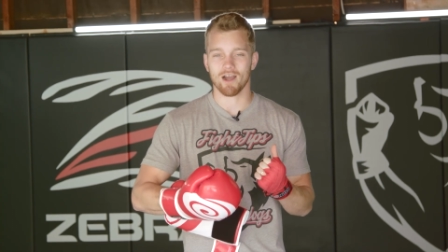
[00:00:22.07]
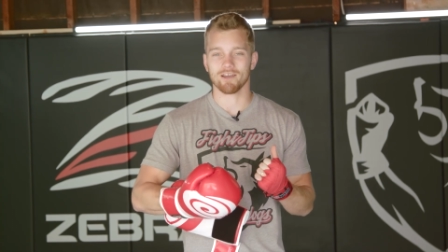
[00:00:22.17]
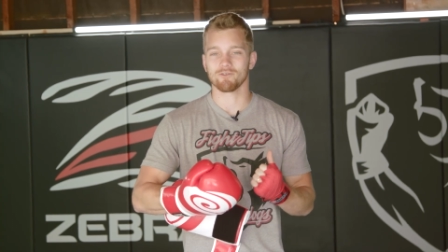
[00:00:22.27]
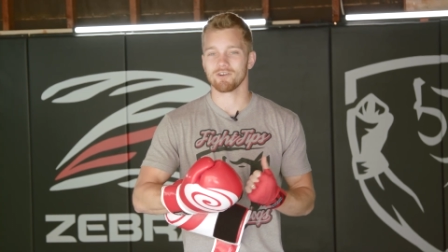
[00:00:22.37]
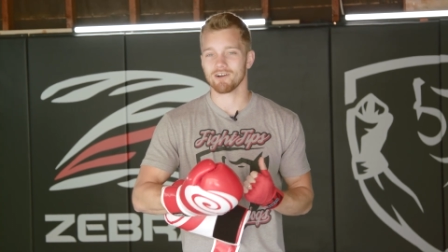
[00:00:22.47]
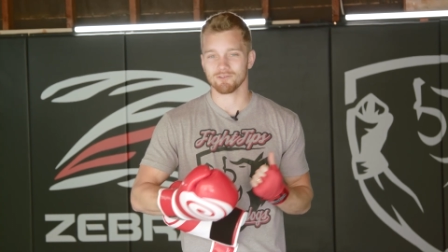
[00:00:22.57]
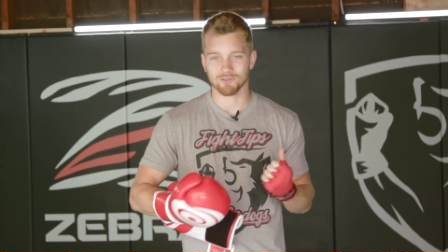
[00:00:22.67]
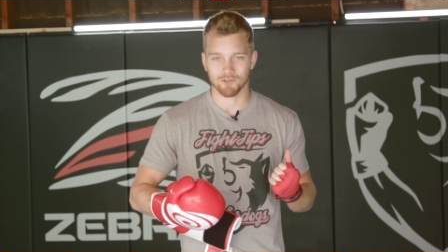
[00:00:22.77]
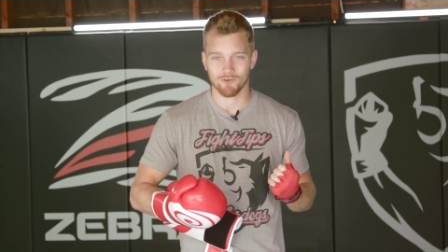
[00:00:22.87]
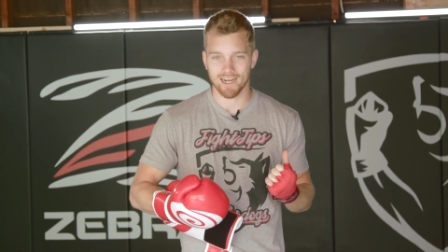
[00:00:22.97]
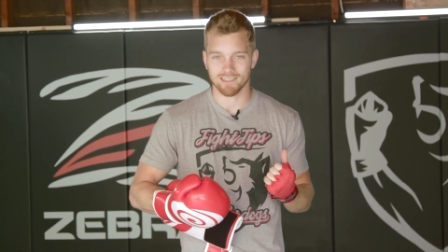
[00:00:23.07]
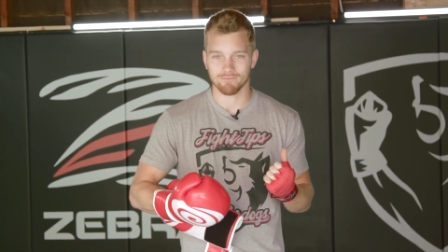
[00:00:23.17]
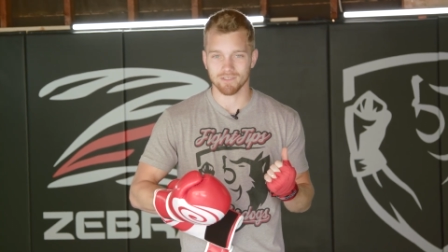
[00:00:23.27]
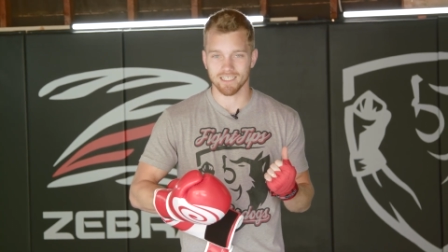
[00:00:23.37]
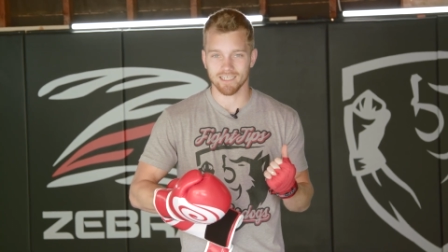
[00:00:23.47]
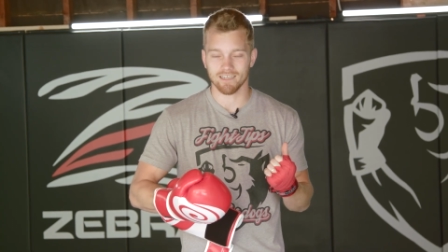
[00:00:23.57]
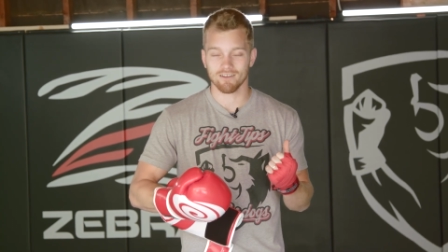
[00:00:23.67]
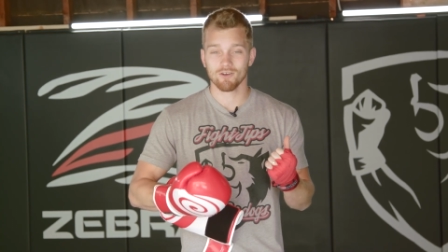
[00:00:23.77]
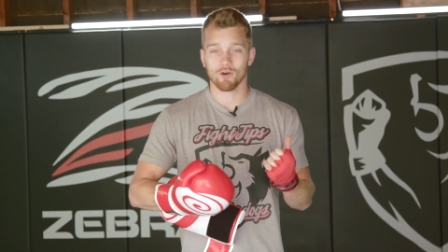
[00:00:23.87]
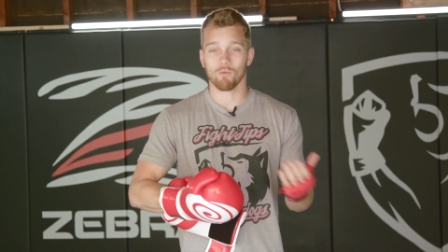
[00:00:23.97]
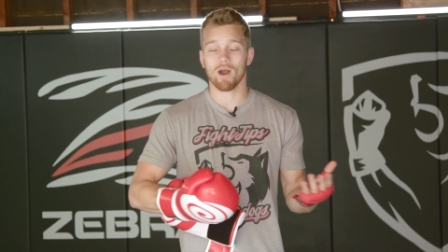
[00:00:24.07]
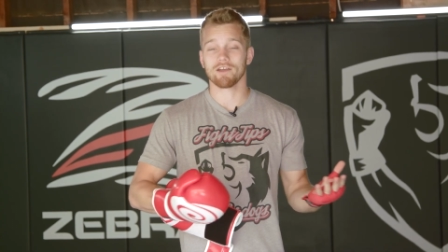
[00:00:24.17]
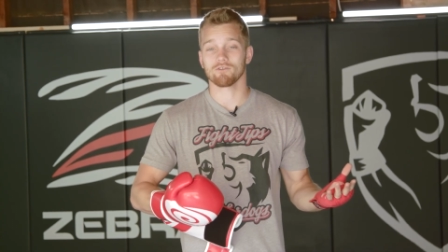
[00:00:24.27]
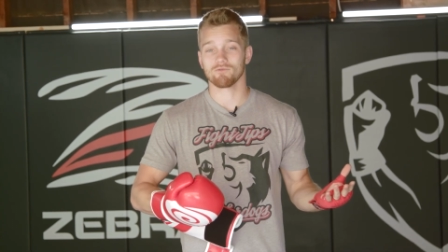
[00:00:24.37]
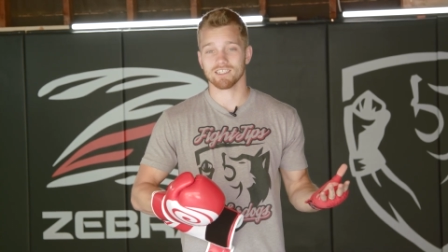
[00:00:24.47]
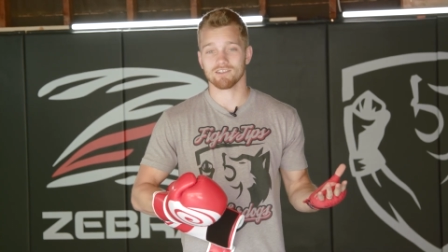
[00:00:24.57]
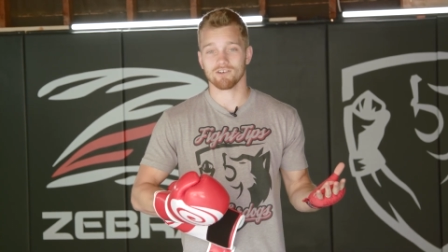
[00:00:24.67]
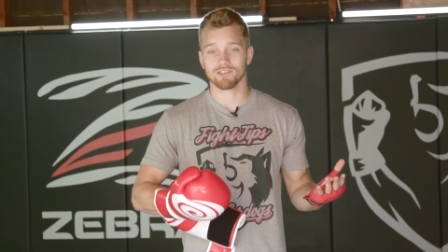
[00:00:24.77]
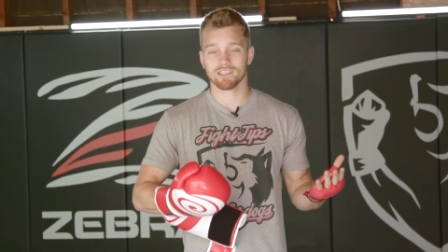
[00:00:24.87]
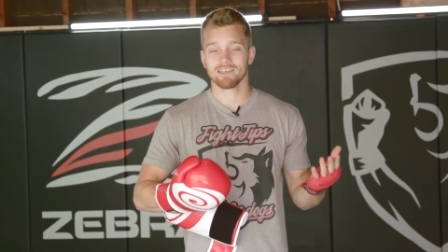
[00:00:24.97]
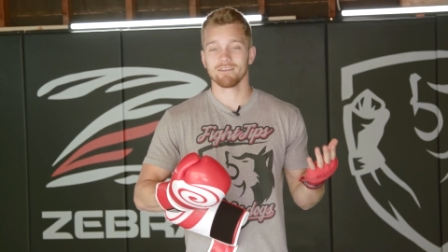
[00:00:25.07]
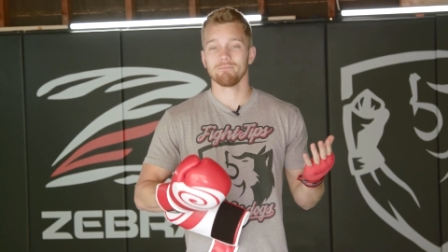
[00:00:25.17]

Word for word: why their knuckles are cracked and bleeding, or why their wrist hurts.